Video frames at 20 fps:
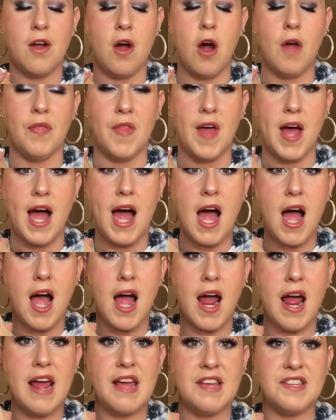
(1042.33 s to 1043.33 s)
on the
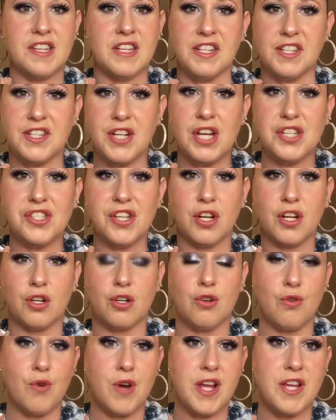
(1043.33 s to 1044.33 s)
eyes. It doesn't
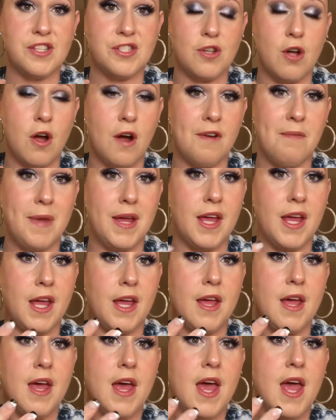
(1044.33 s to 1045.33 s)
crease on
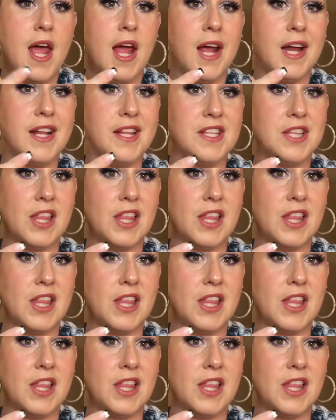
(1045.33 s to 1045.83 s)
me, and it